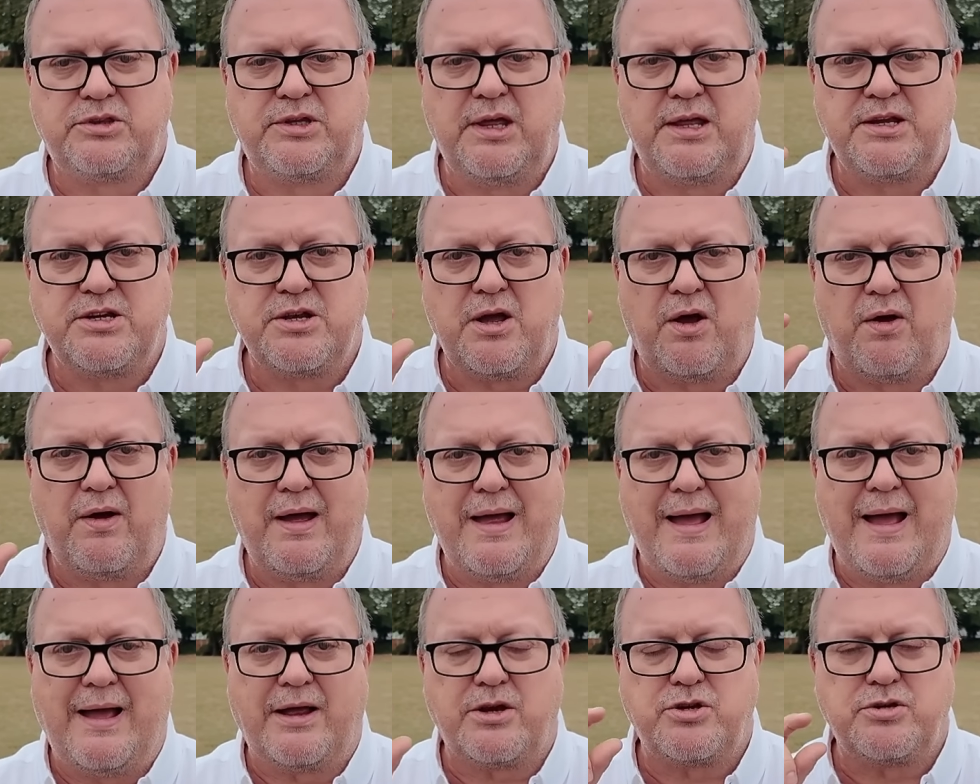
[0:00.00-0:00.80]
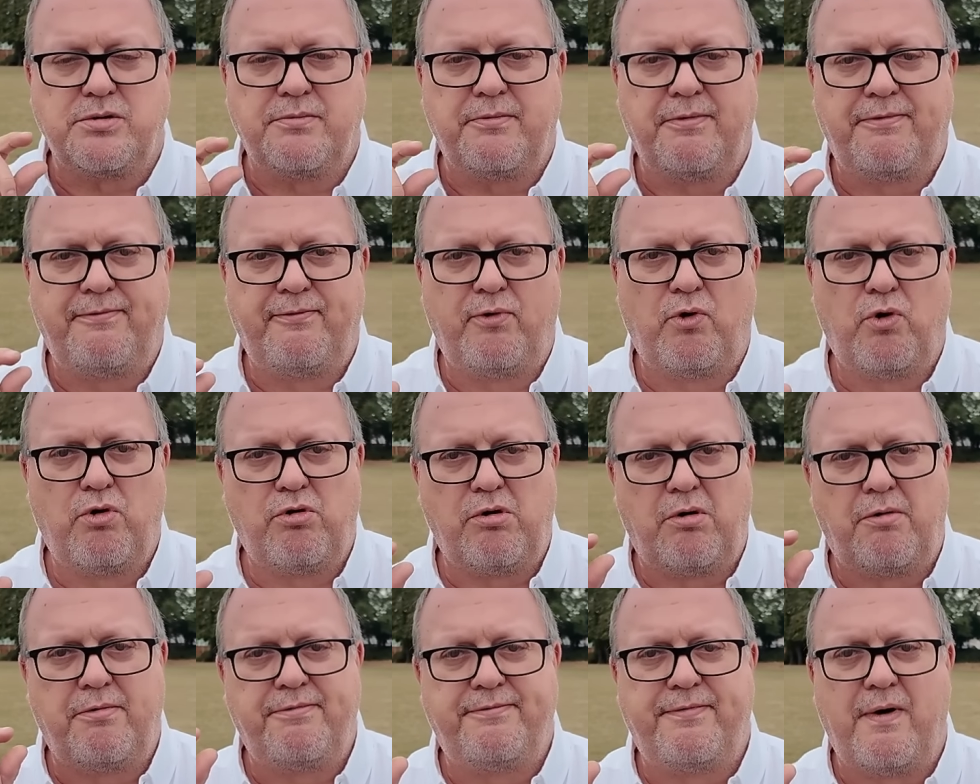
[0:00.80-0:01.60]
DJI Action
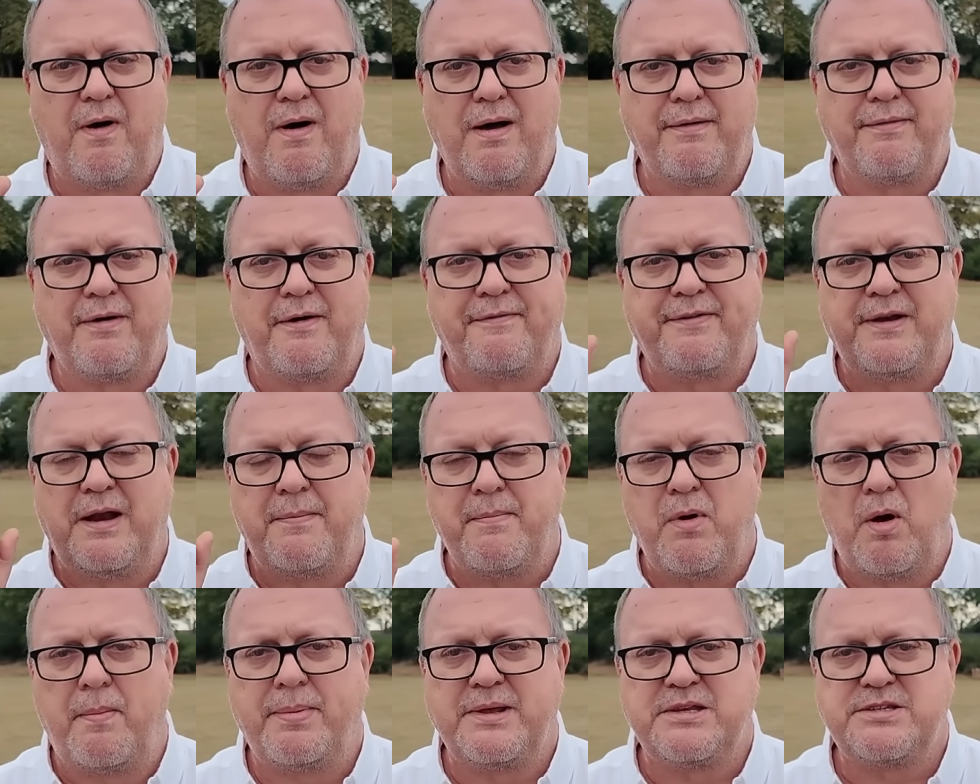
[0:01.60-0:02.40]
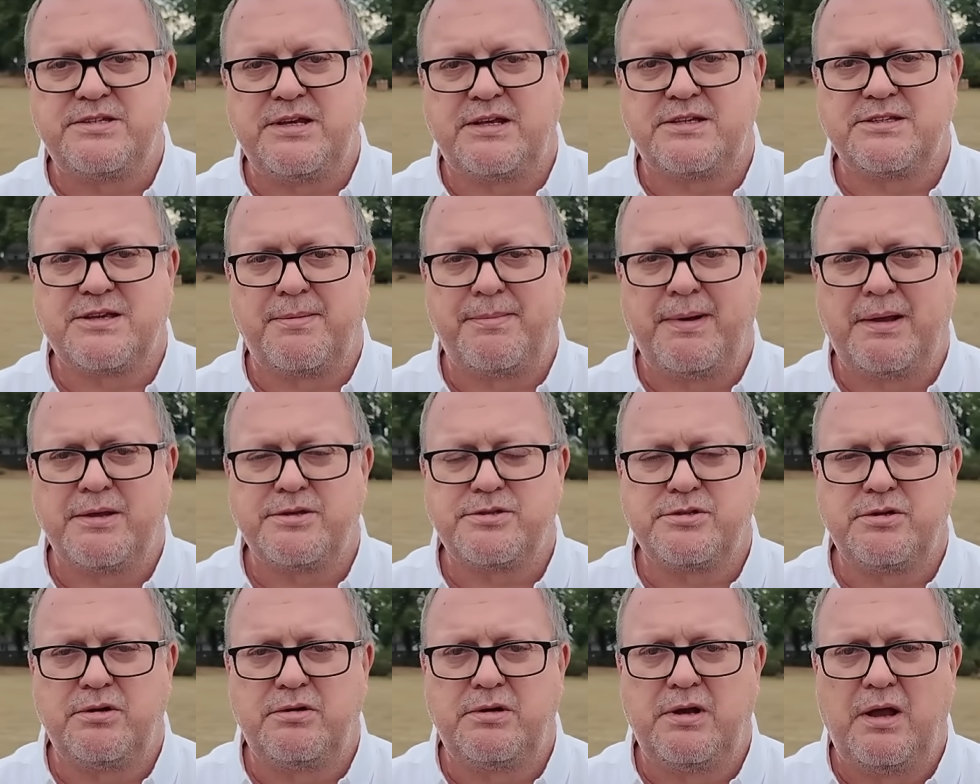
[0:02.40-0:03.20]
4 or 5. I think there might be a 6 coming out
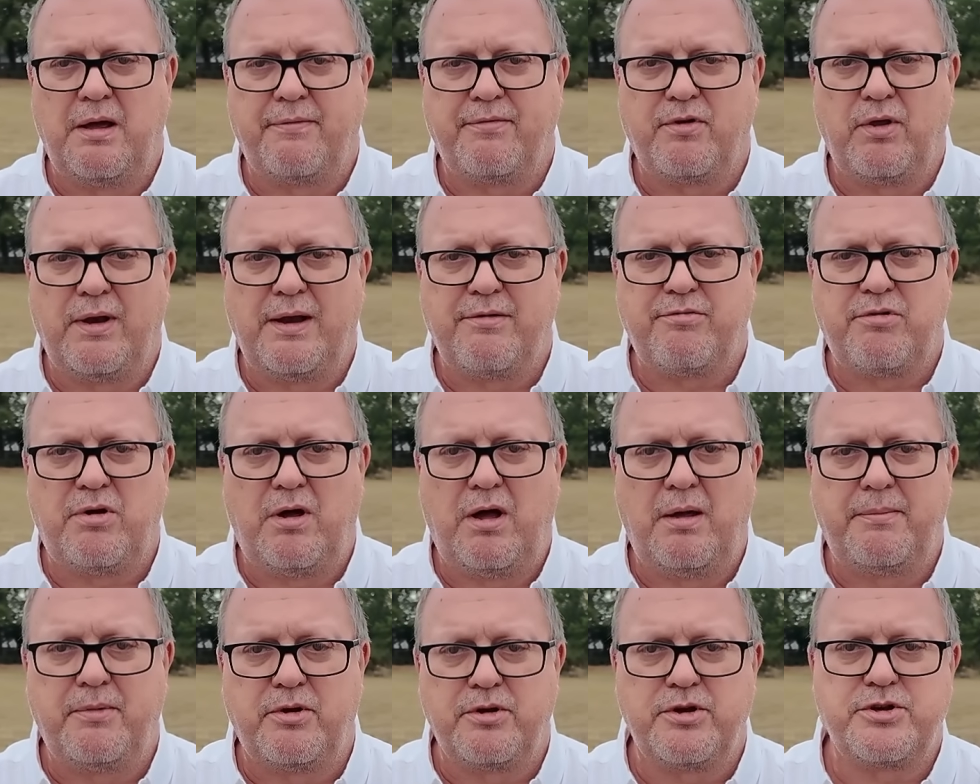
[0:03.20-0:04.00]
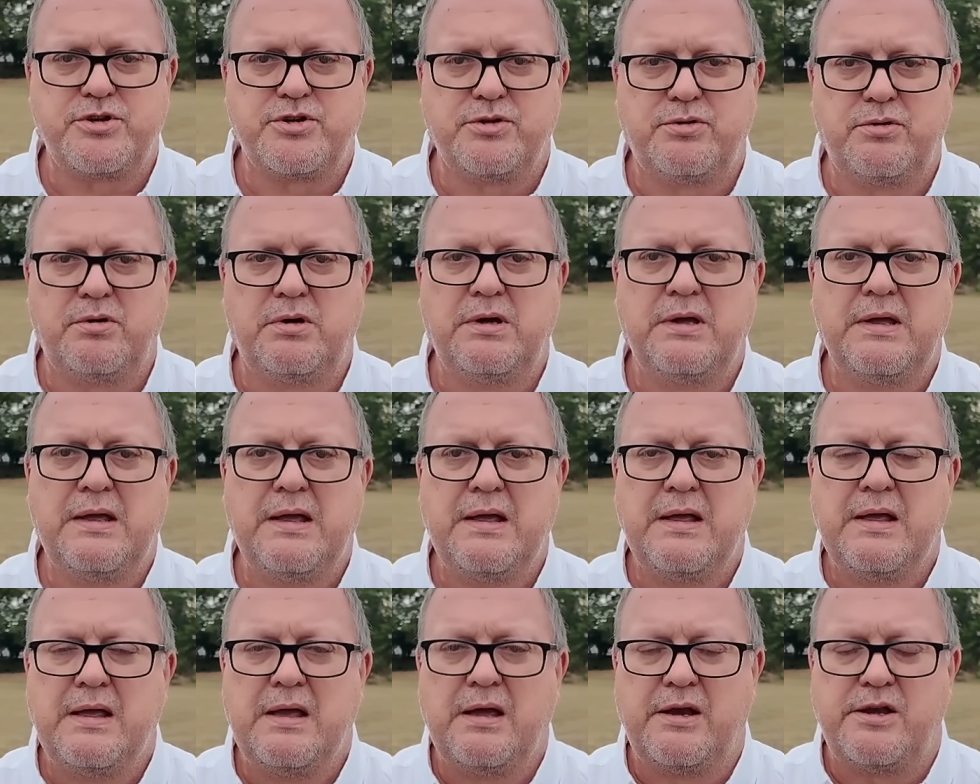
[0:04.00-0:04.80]
soon. I've got that right, I'm not sure.
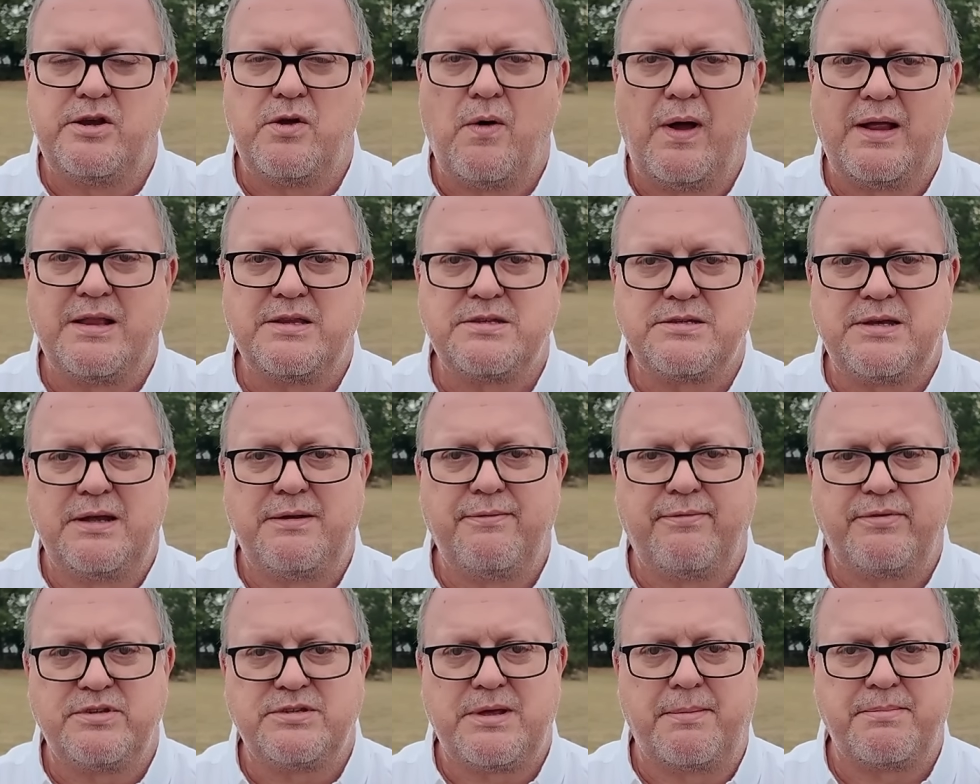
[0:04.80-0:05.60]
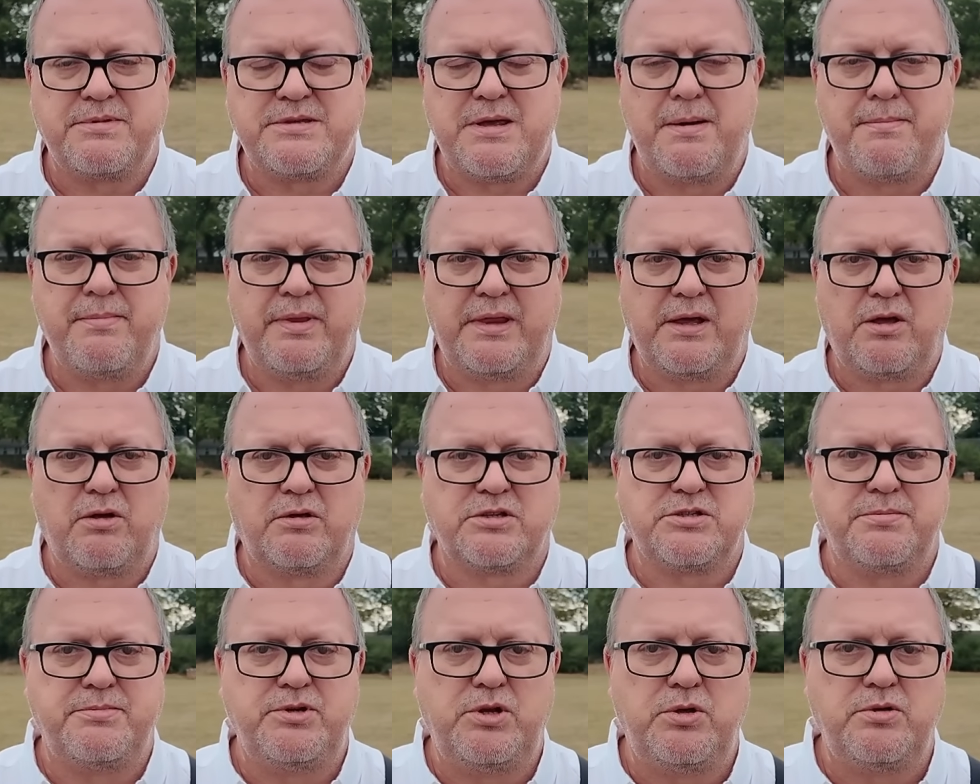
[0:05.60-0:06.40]
19th of September, they've
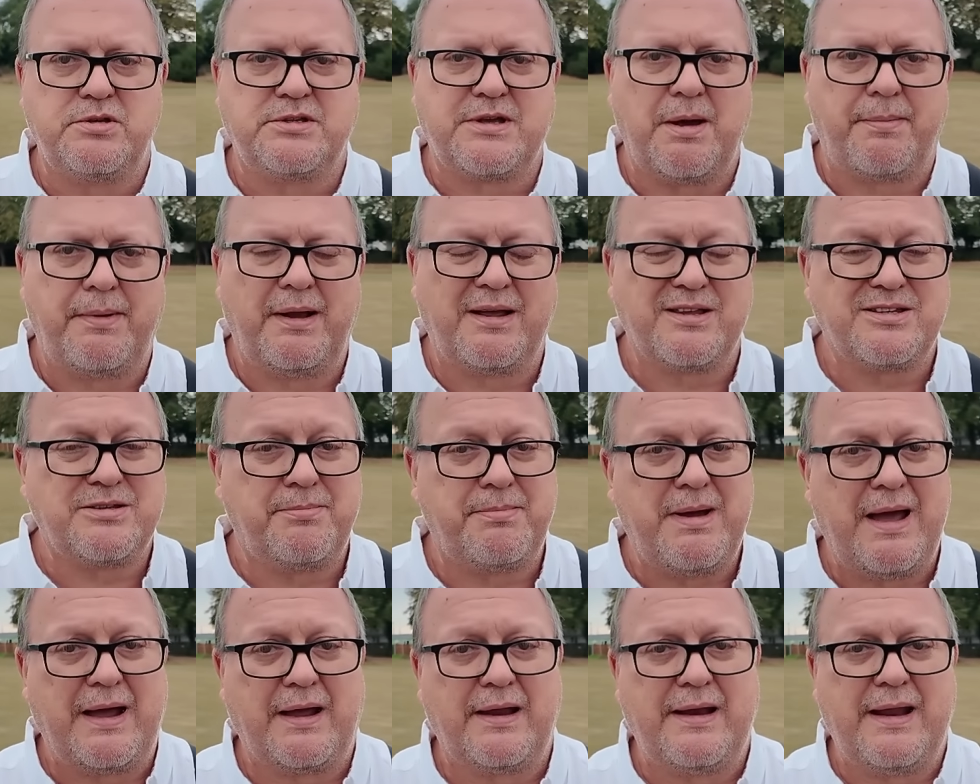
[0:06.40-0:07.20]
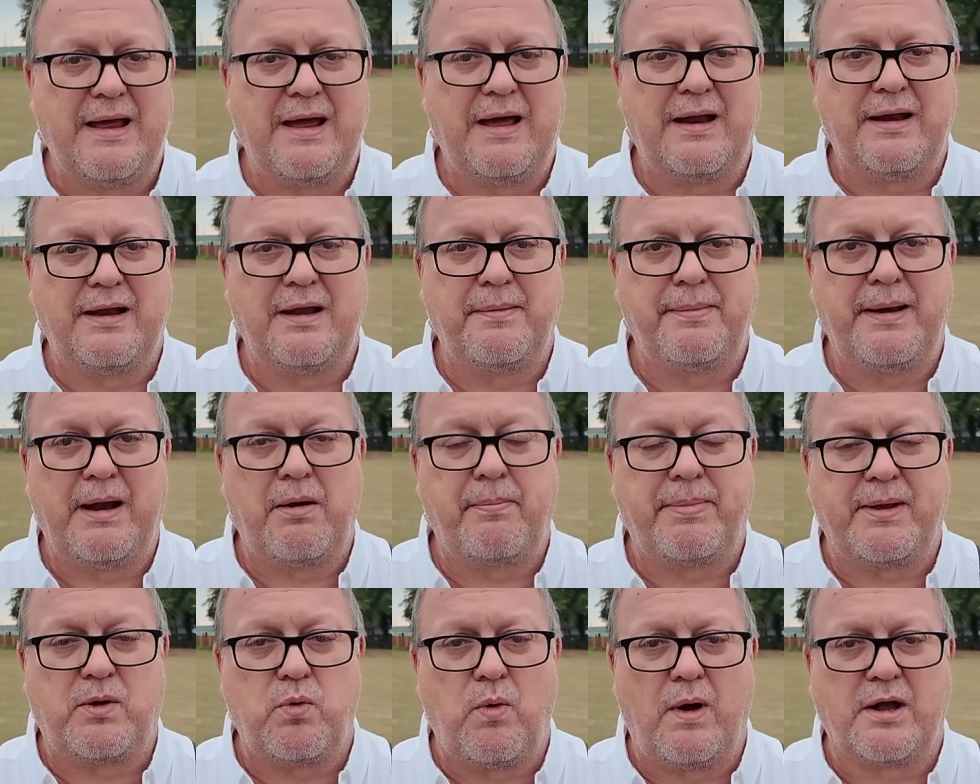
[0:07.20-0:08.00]
got some news coming out, so I'm hanging out there, but
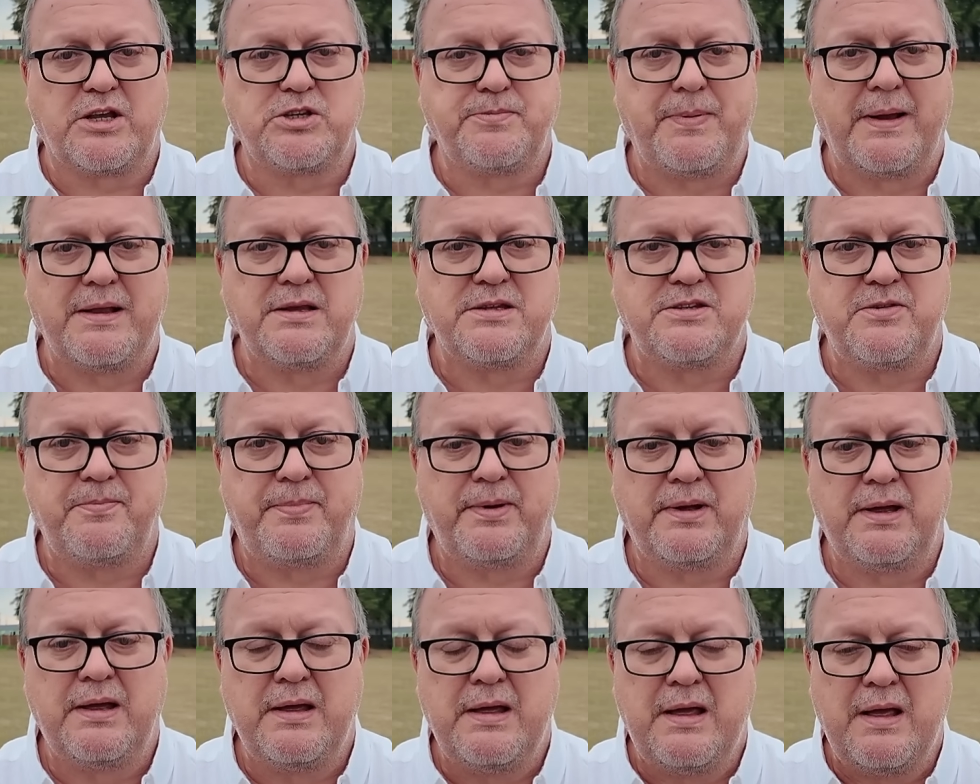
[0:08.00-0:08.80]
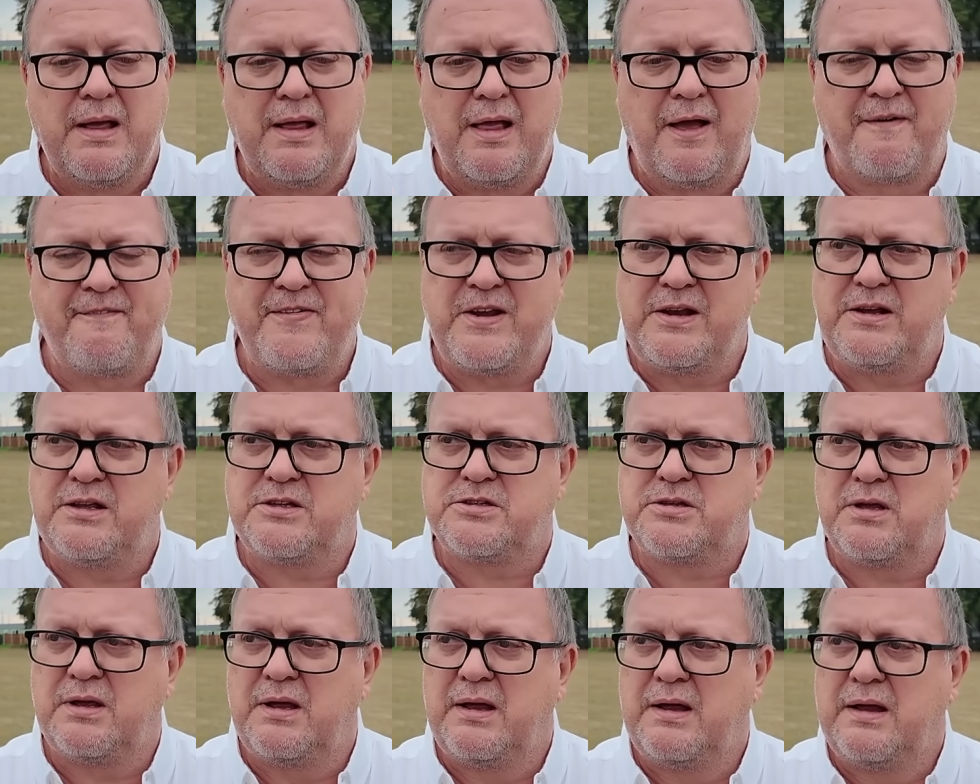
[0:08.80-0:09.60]
that'll be quite expensive. But I think
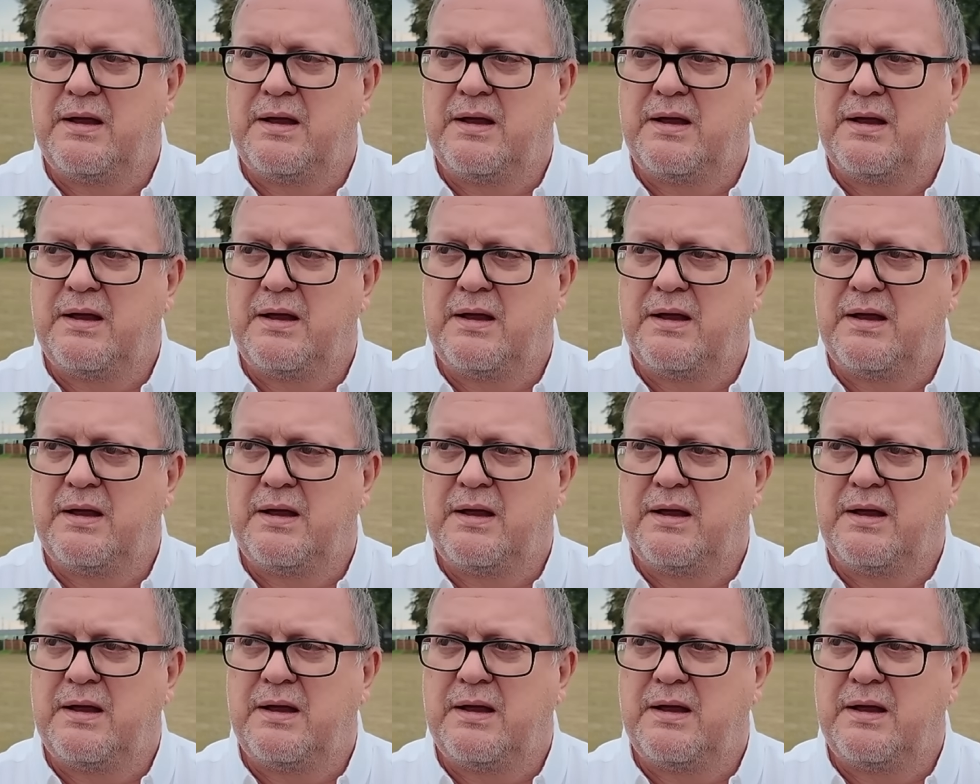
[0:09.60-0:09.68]
is